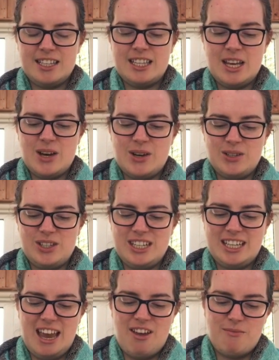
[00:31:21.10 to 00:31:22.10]
So she
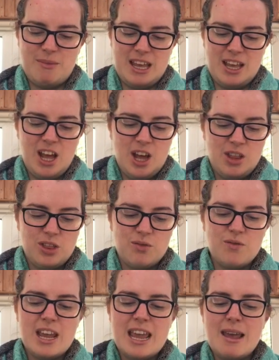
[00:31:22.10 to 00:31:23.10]
gave me
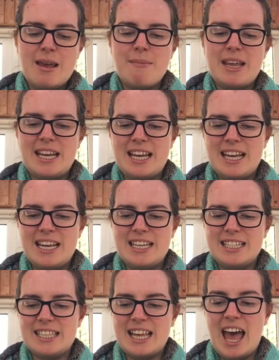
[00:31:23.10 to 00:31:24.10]
3
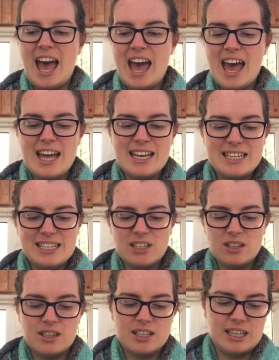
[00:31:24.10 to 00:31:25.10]
minis and
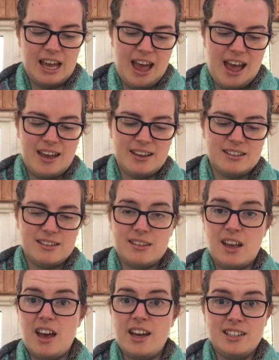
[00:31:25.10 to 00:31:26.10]
the tags.
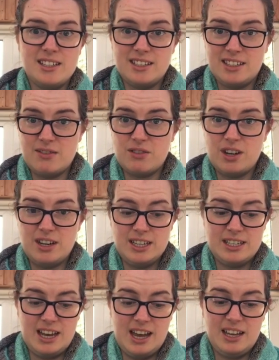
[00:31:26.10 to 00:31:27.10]
I didn't give her any
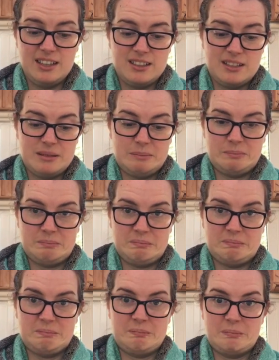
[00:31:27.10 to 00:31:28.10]
tags.
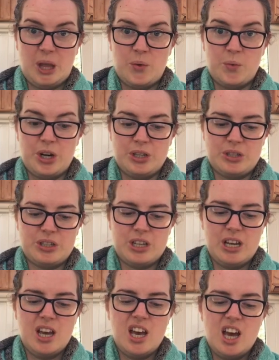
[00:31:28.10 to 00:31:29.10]

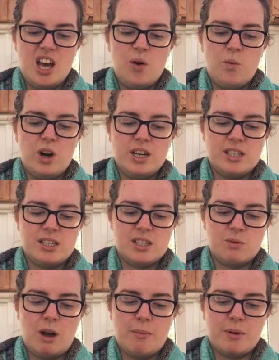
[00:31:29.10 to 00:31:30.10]
Worst
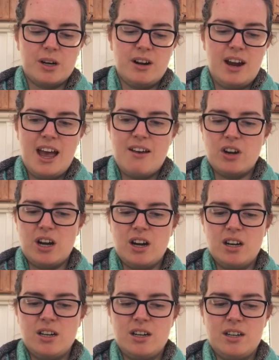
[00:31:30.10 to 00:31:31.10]
swapper
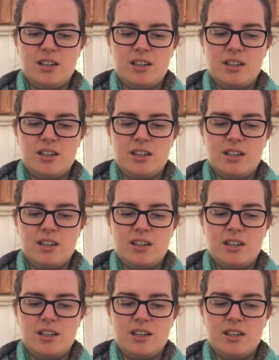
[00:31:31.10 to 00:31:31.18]
ever.